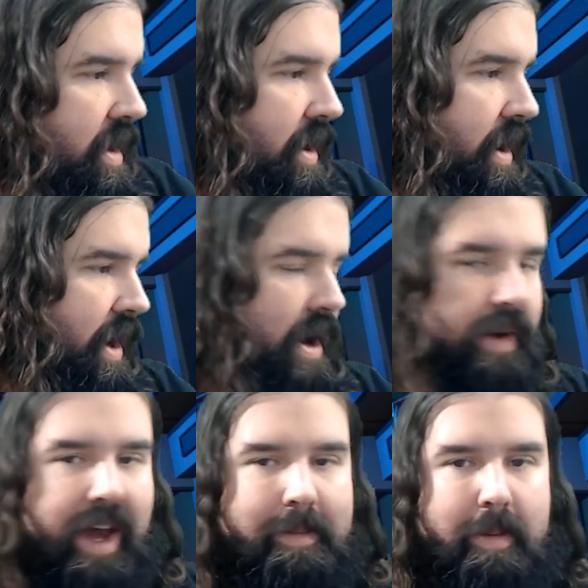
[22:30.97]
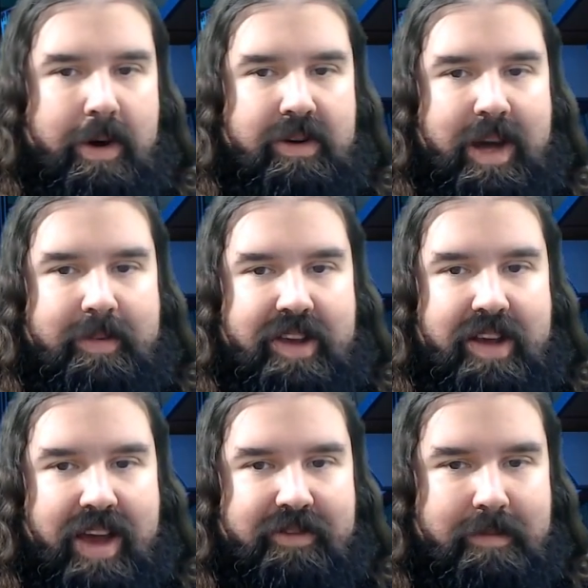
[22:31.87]
Uh, okay, Bubba Hotep
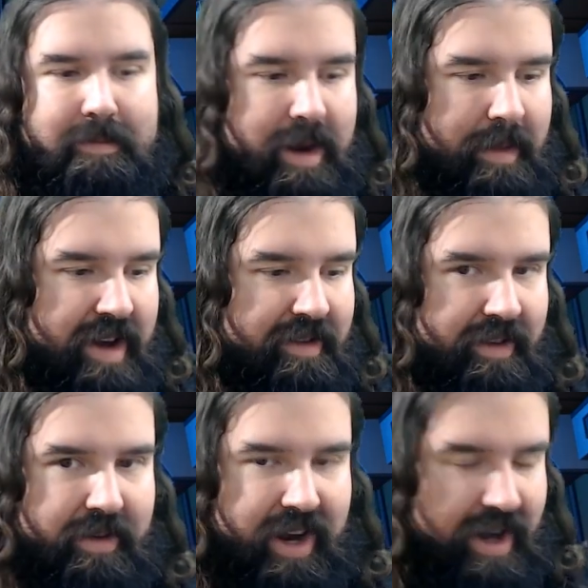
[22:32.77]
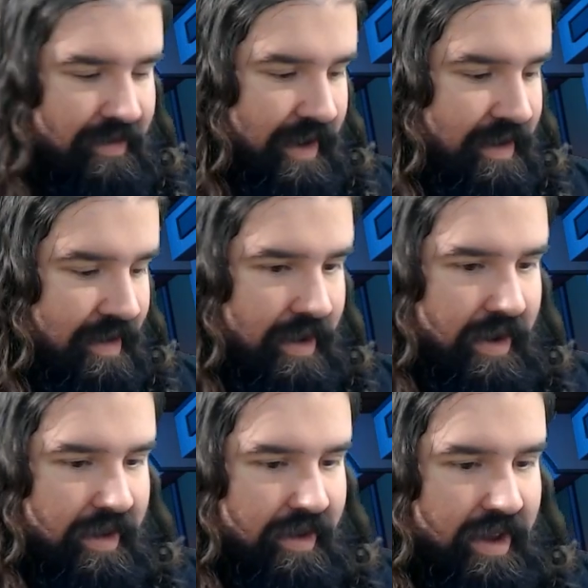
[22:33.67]
says I have to minimize the screen to fix this
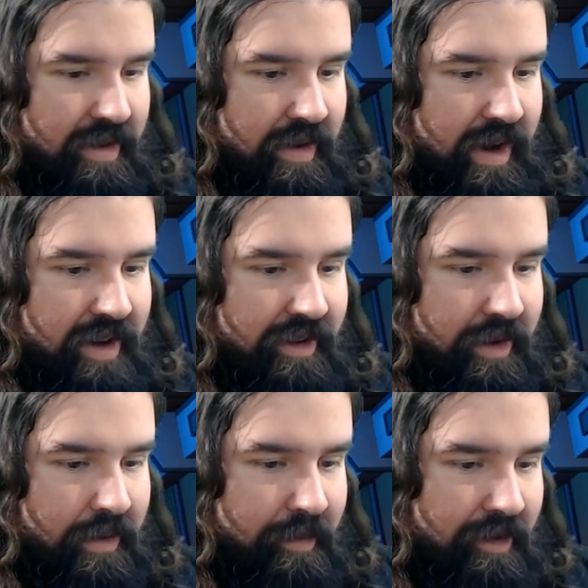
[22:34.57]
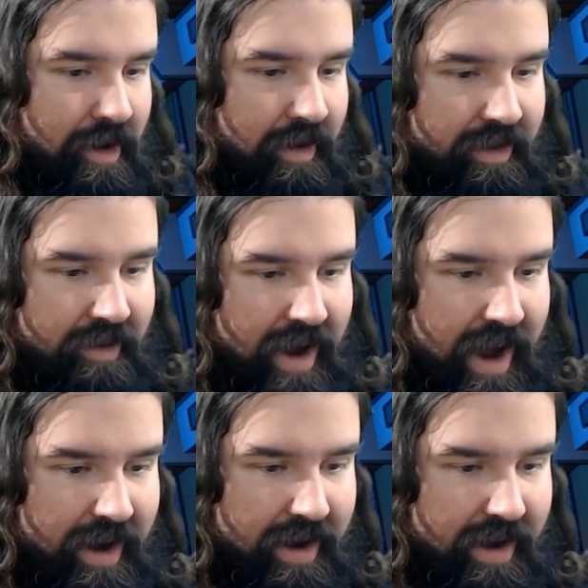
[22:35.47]
loading screen issue. Sure, let's try it.